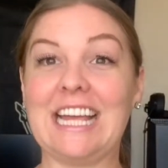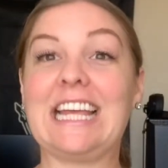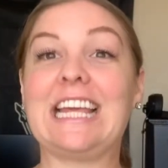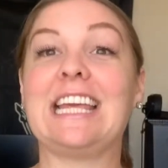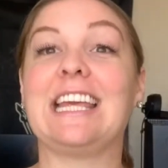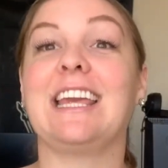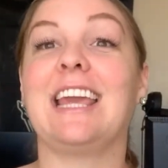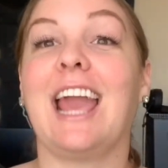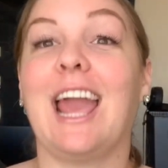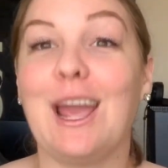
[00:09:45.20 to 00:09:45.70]

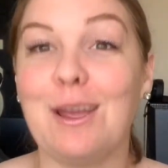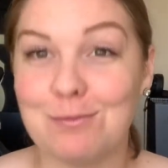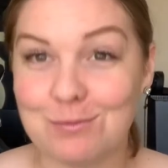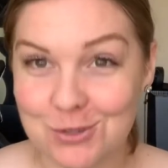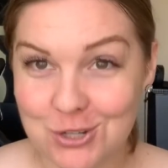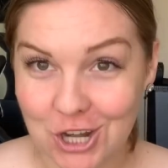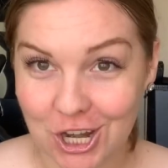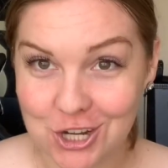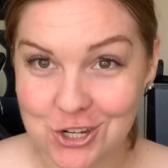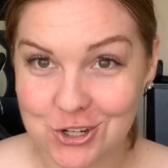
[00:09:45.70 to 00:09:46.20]
Game
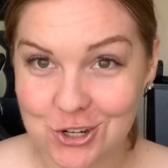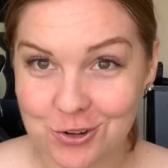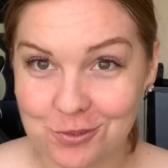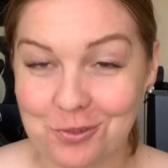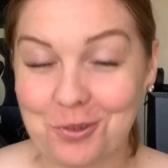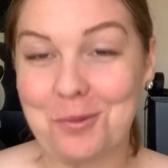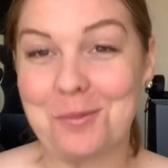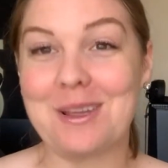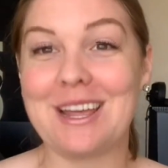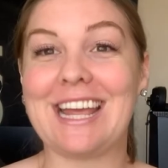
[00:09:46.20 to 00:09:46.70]
changer
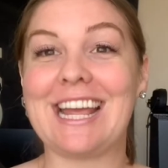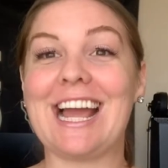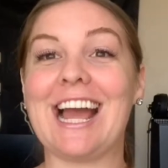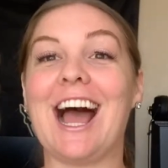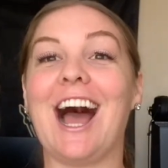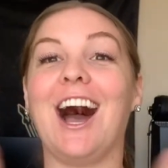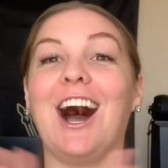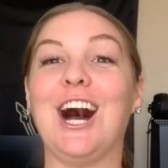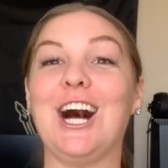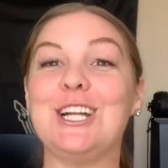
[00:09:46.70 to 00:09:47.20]
for me.
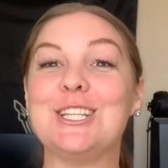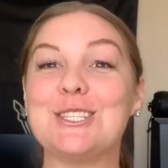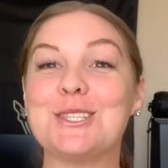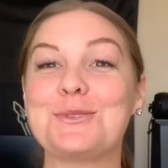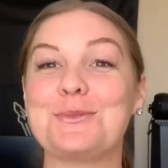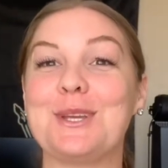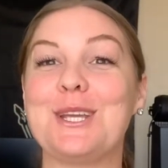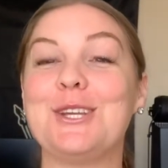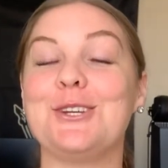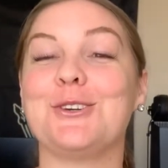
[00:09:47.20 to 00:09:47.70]

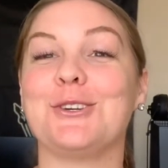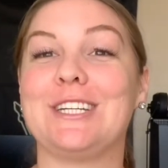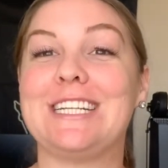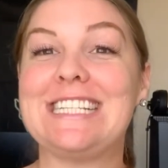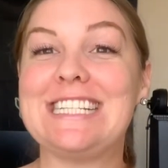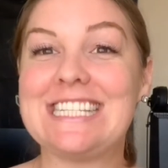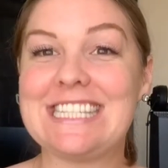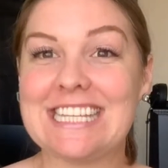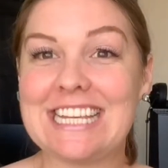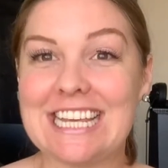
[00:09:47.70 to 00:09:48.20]
Unsweetened
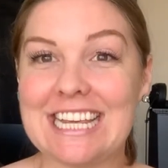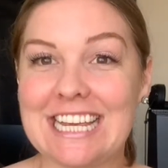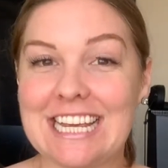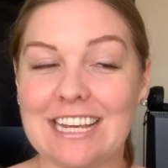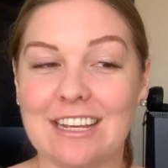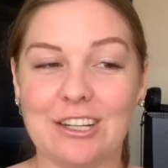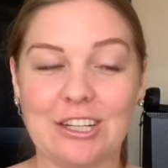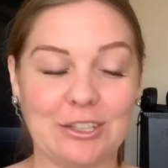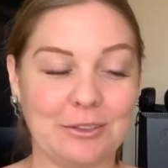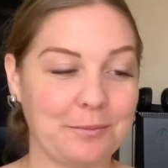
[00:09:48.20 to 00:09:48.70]
green
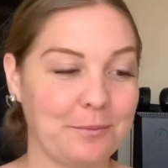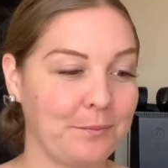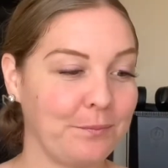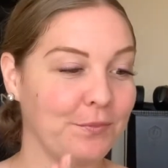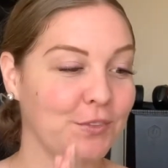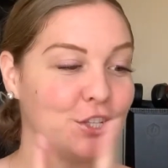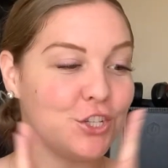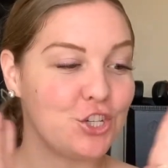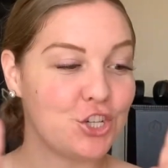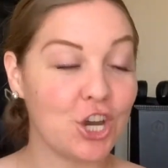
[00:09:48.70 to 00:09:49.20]
tea
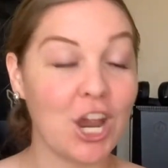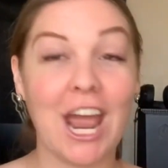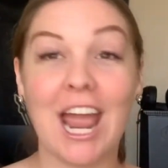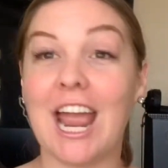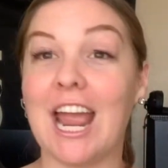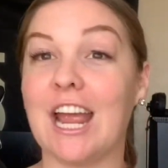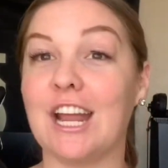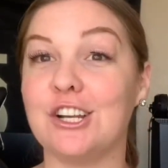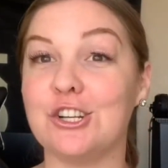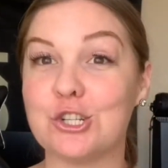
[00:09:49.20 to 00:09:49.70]

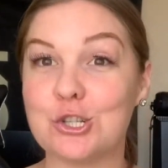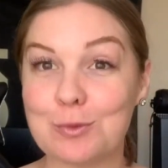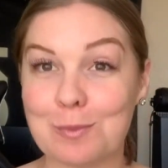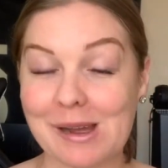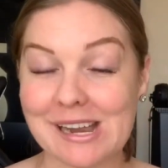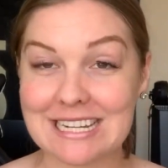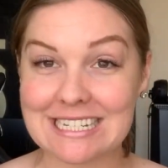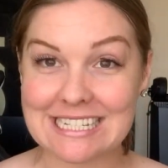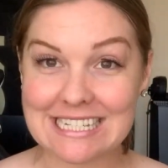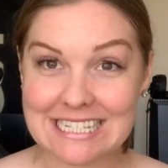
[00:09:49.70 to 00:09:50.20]
changed
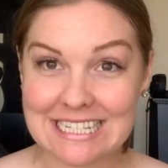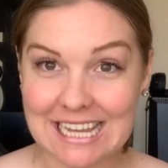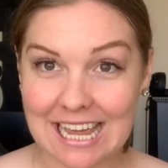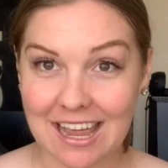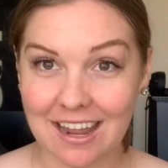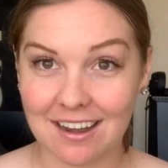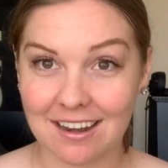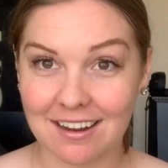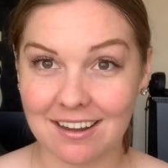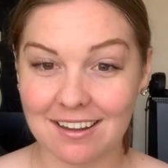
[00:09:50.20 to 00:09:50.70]
my
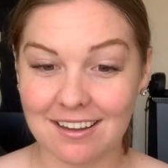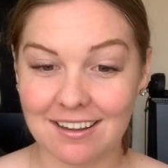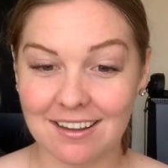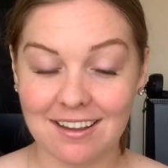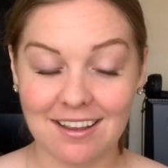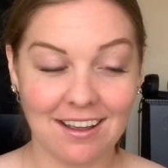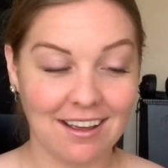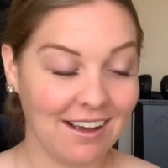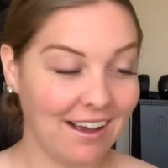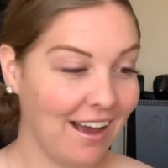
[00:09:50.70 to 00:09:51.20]
skin.
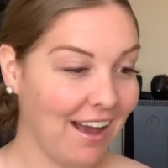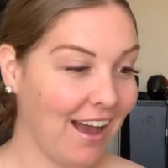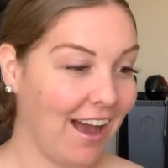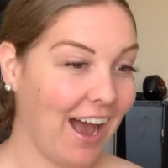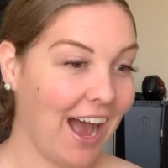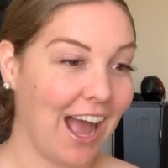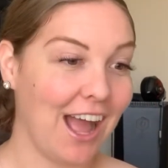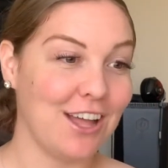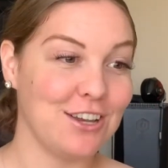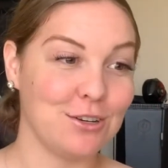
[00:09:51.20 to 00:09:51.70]

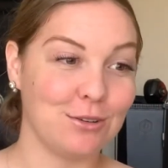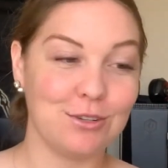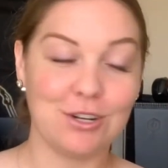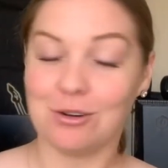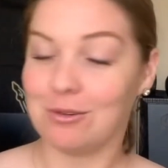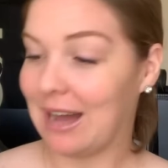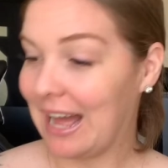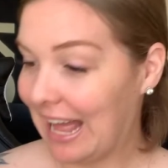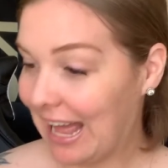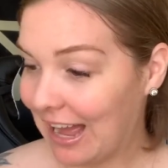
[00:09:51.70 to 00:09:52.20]
I don't know
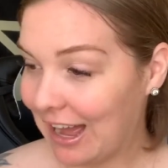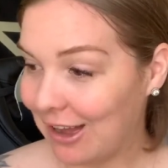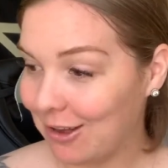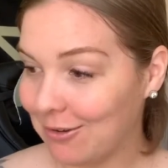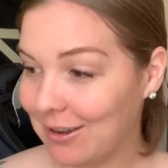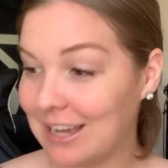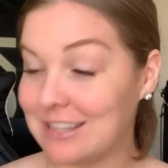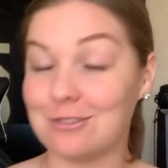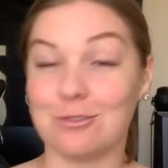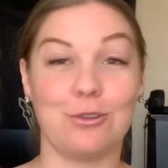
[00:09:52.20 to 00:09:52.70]
how,
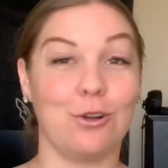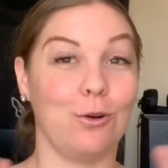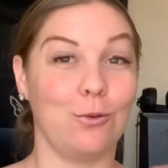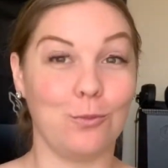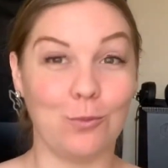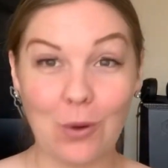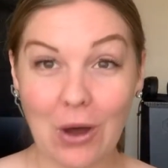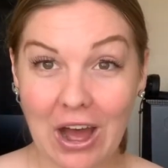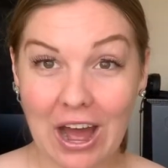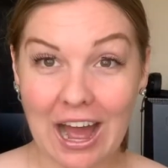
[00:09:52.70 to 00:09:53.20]
I don't know
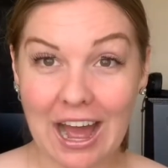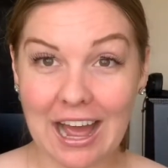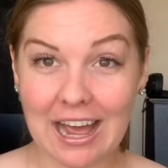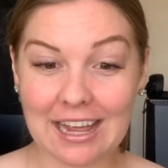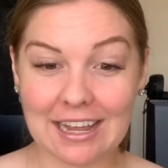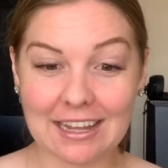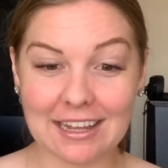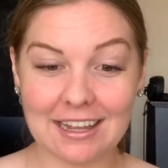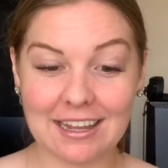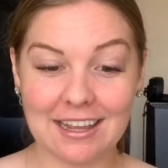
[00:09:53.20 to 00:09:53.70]

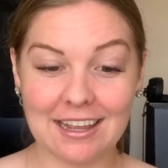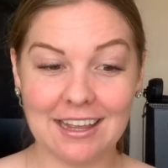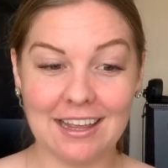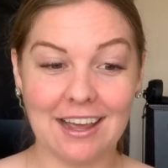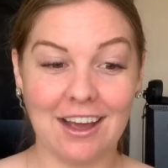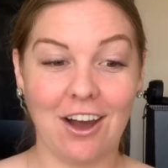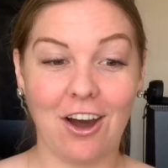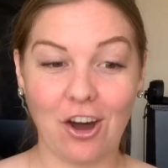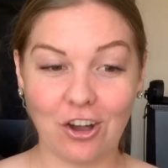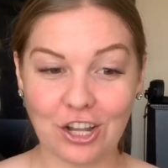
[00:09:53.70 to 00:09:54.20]
why.
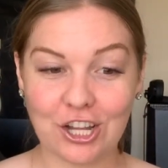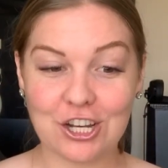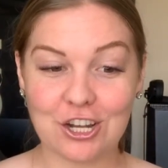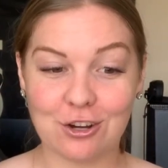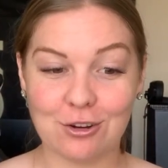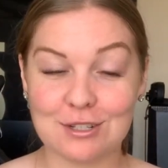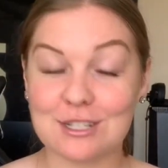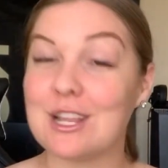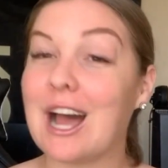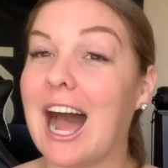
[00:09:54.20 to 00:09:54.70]
All I know
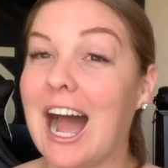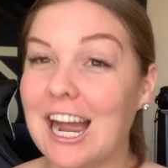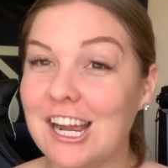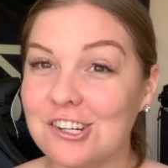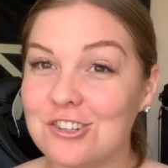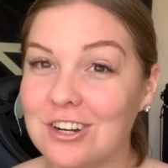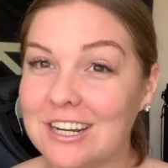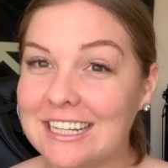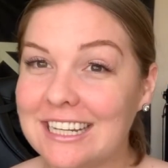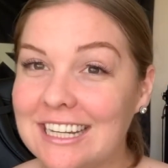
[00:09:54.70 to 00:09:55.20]
is I
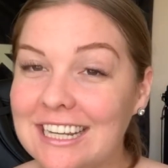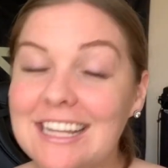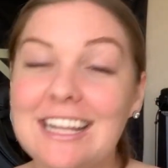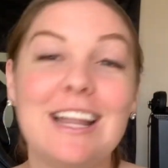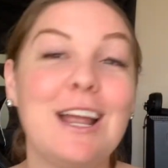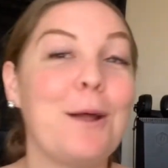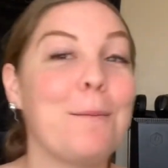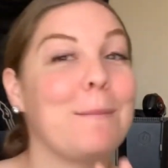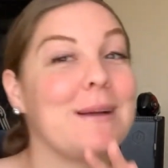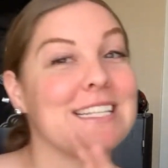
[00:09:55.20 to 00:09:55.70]
drank it,
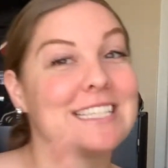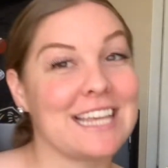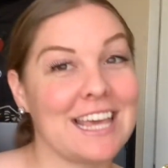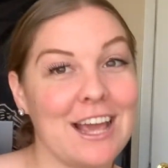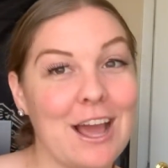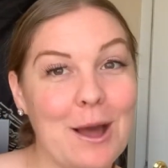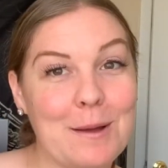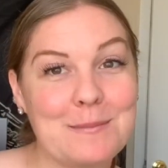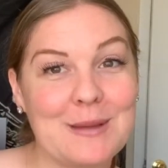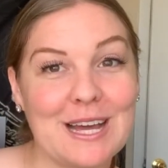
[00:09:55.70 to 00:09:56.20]
my skin
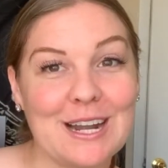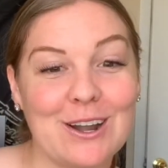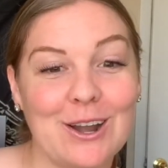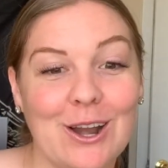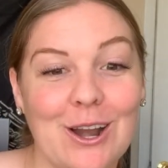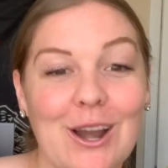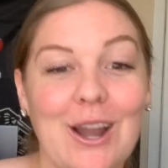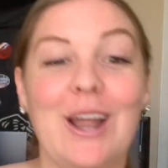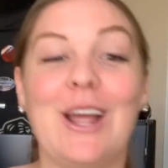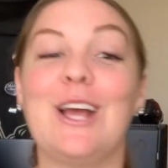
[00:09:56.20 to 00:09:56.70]
got
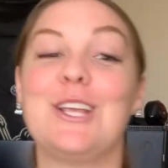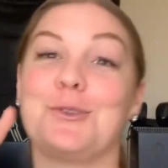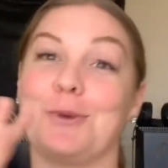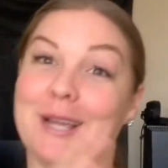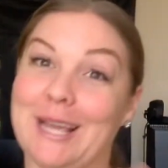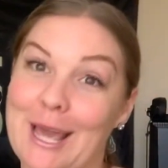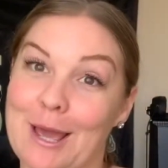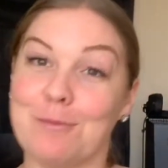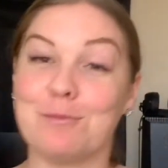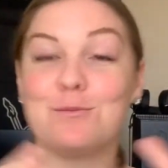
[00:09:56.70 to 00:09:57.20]
better, so I
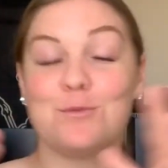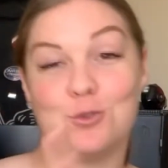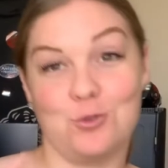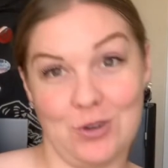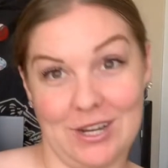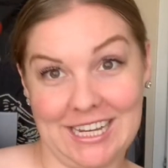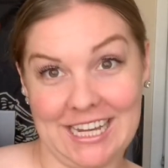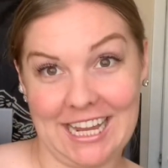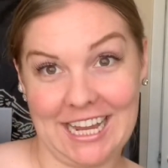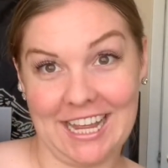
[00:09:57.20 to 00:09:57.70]
kept
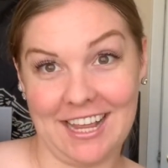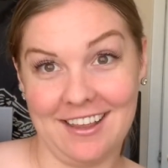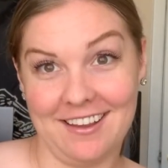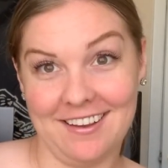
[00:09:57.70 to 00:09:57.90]
drinking it.